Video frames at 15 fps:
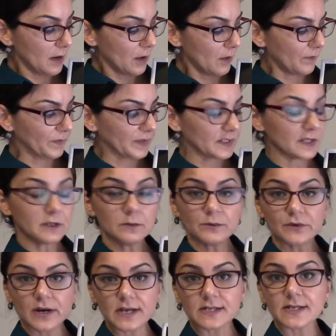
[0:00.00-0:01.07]
of the
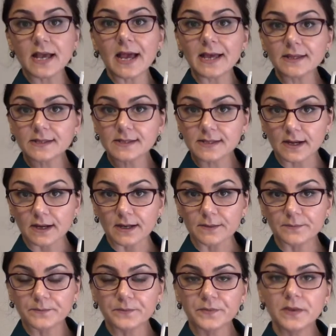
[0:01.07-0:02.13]
telomerase
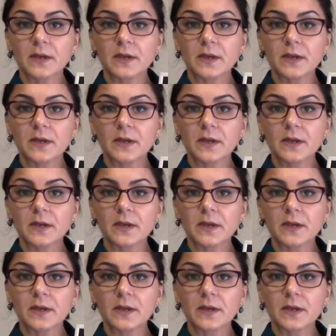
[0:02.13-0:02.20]
enzyme